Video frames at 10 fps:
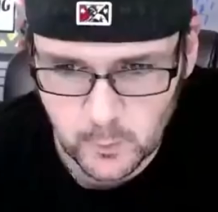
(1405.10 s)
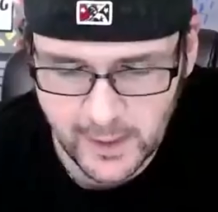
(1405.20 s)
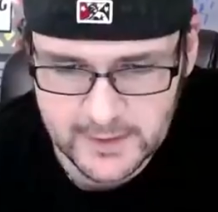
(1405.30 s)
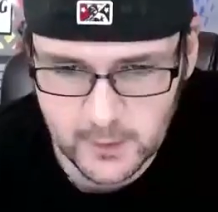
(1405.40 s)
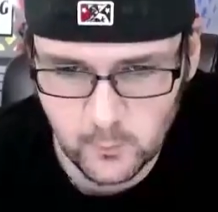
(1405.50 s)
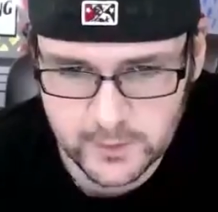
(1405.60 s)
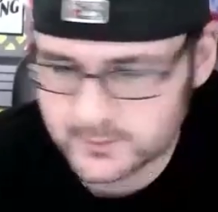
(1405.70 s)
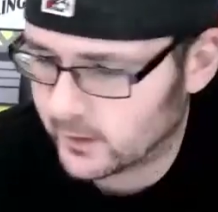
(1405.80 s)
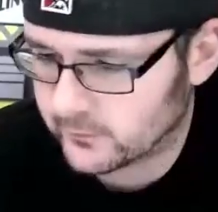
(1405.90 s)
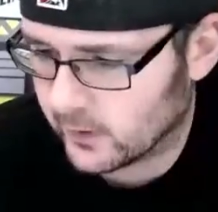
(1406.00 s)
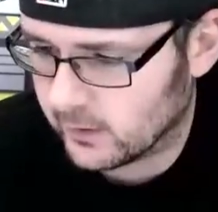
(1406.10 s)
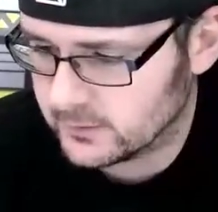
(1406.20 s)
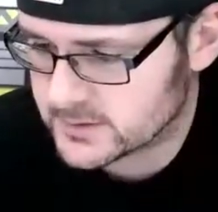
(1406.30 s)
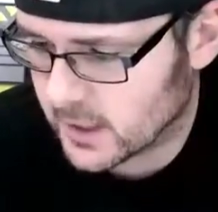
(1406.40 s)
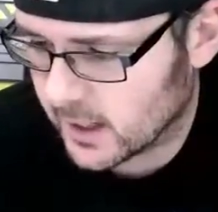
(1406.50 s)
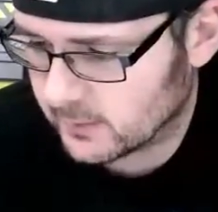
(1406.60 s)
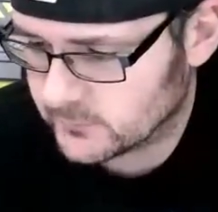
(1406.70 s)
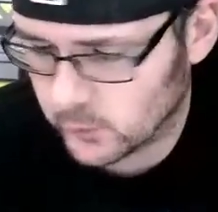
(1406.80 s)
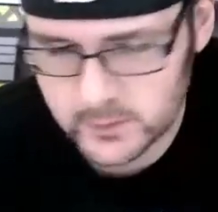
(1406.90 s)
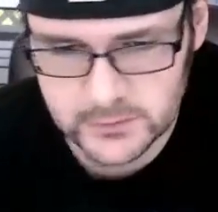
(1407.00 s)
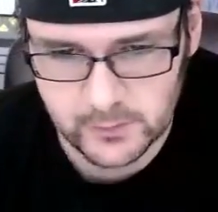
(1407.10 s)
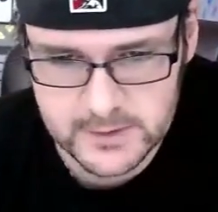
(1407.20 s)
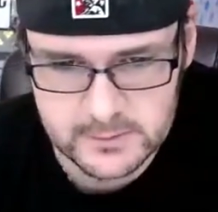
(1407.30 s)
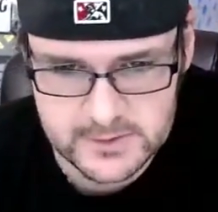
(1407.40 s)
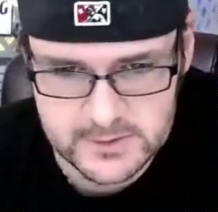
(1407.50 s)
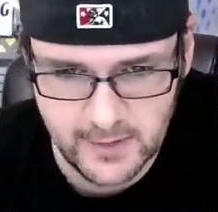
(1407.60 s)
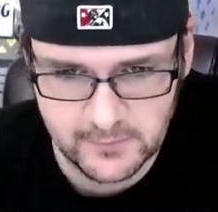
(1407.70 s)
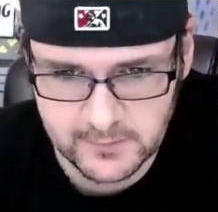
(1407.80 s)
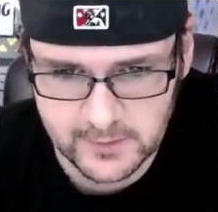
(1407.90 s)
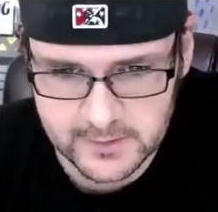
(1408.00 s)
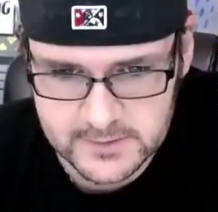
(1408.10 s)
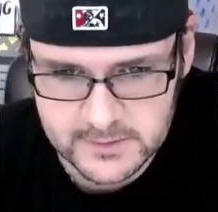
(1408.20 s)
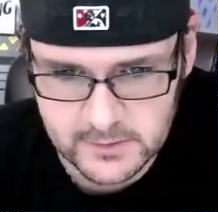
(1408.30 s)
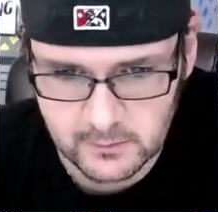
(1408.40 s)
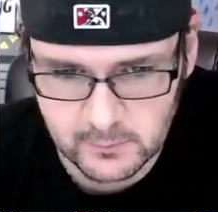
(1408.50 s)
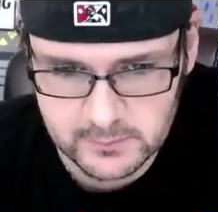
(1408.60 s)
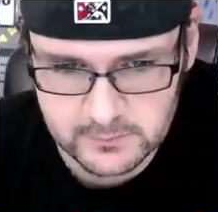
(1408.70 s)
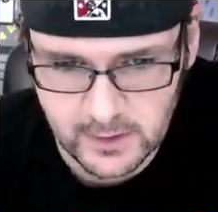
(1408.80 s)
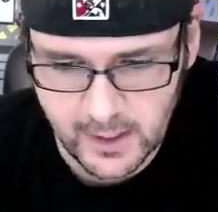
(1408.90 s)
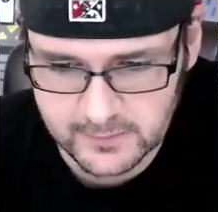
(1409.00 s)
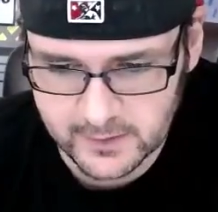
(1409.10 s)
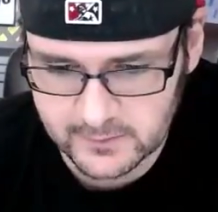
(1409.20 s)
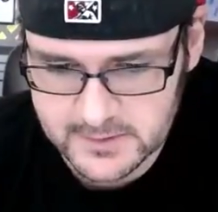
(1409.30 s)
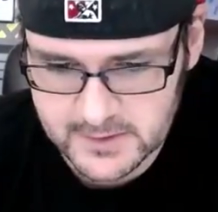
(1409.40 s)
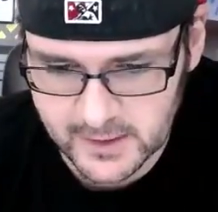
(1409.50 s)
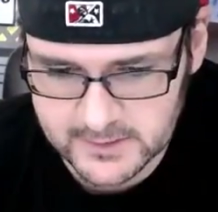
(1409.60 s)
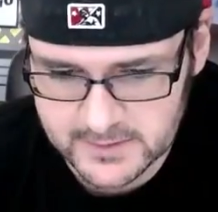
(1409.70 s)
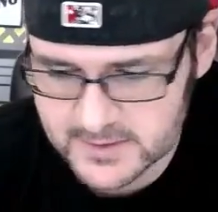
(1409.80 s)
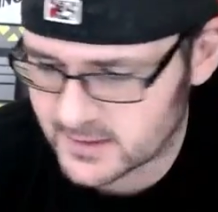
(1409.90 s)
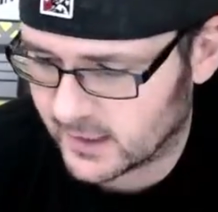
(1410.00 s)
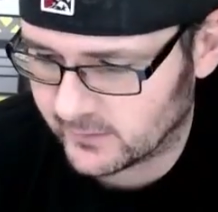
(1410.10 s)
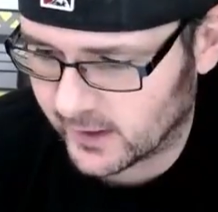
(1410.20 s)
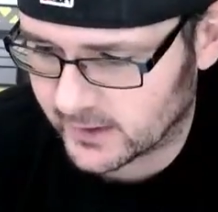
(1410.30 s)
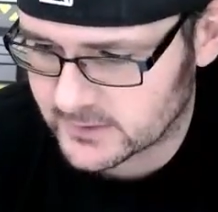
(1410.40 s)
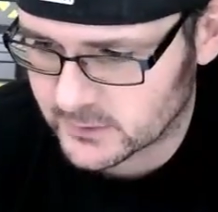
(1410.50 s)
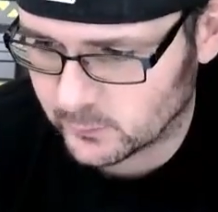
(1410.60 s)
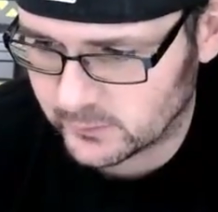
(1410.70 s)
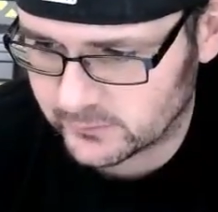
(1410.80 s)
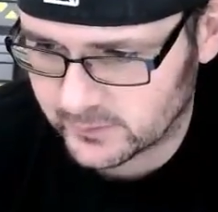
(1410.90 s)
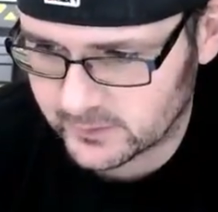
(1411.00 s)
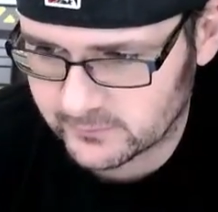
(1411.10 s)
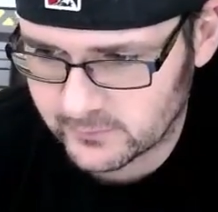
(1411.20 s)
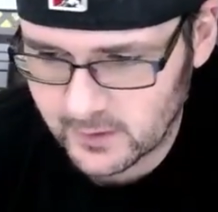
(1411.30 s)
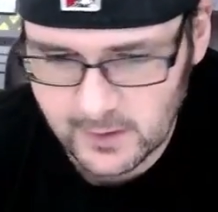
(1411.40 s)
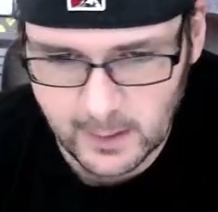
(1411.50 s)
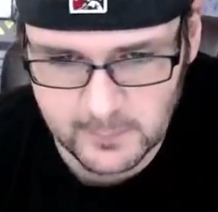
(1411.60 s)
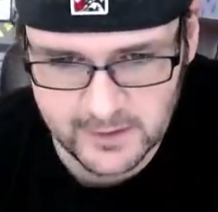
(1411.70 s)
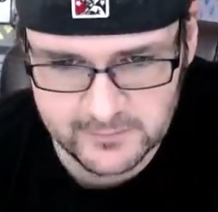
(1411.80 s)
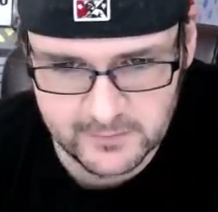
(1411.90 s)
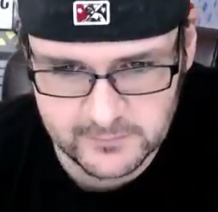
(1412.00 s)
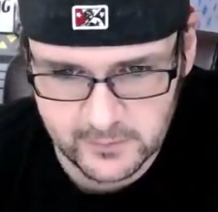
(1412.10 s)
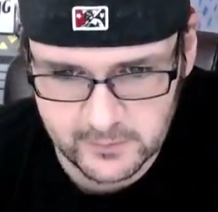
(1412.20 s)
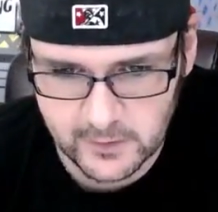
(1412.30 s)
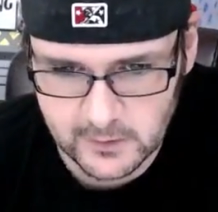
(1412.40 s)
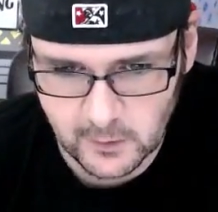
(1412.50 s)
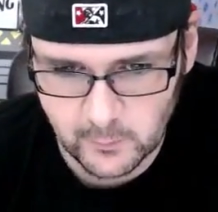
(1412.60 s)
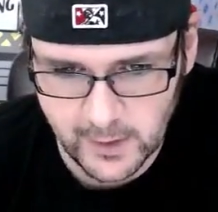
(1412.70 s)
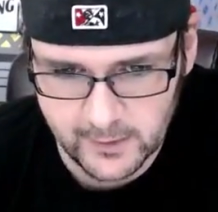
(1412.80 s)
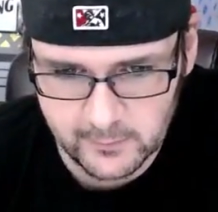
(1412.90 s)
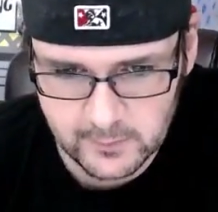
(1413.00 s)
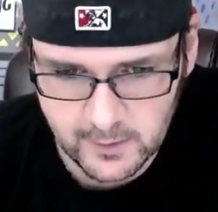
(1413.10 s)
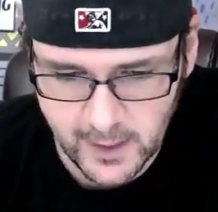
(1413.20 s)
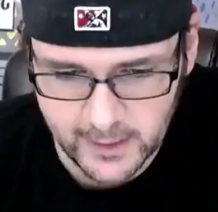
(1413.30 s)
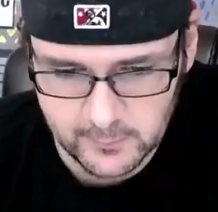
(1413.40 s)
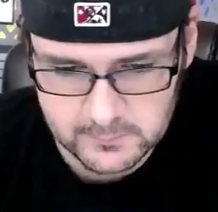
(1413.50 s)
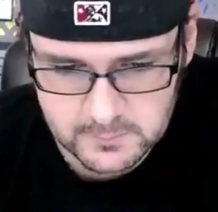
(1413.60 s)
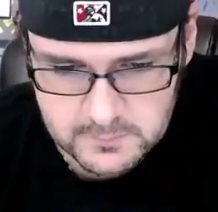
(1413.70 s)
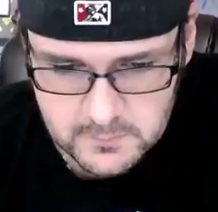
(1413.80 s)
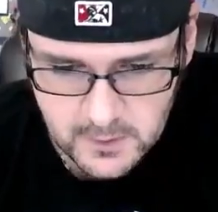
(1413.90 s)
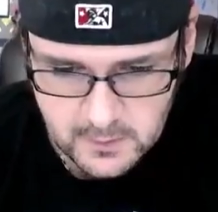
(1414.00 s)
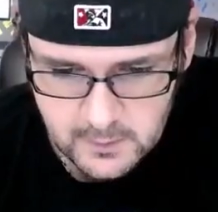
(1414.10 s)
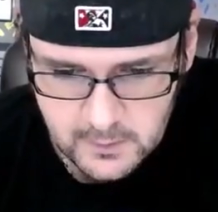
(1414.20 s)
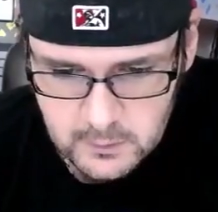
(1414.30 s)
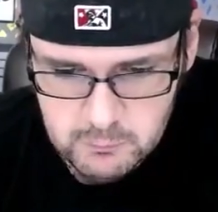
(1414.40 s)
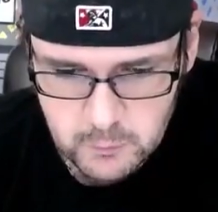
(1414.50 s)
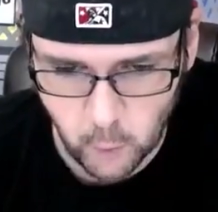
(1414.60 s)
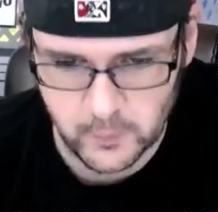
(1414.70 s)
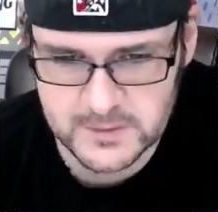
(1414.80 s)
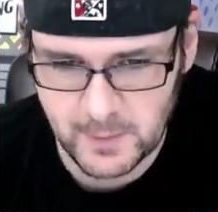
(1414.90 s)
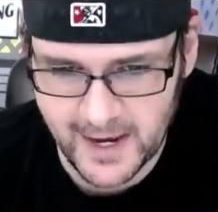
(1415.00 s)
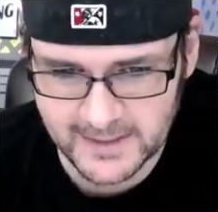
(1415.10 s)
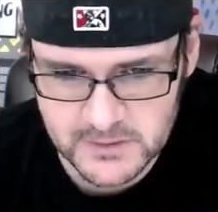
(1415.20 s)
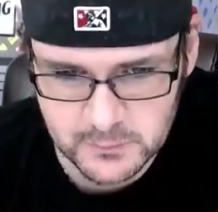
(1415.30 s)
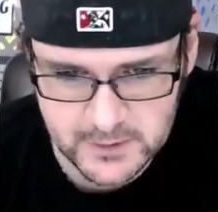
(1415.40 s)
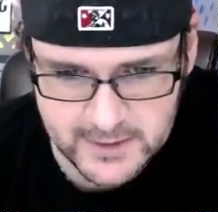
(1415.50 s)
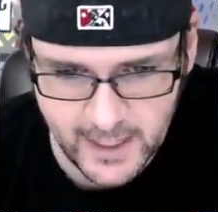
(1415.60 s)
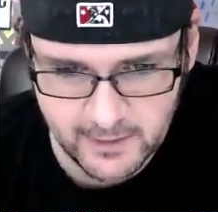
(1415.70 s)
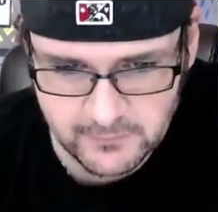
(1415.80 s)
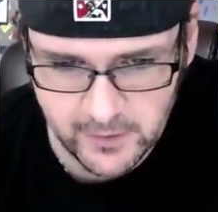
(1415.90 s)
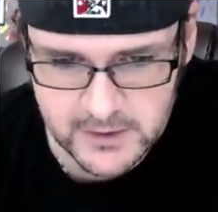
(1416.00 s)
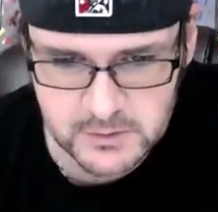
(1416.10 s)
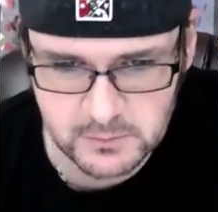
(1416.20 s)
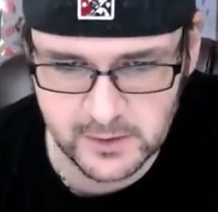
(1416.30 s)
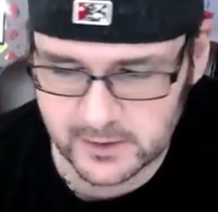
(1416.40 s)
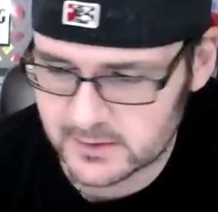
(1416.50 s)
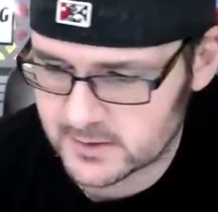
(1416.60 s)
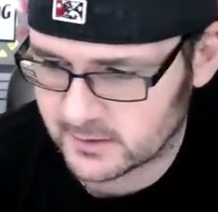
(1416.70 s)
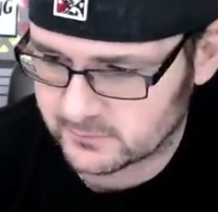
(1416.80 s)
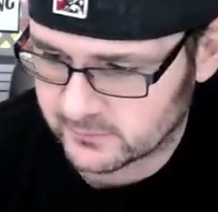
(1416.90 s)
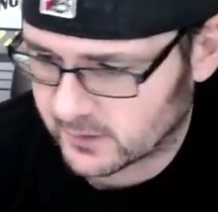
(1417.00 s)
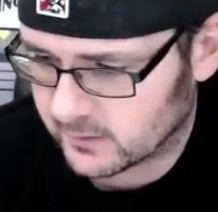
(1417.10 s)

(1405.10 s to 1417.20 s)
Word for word: know that Darth Hall's uh, Toys R Us is on the list, so we'll, on that list that I did see online. So we'll see if I'm gonna have to have Darth Hall go on a on a correspondence recon for H and B and see if uh,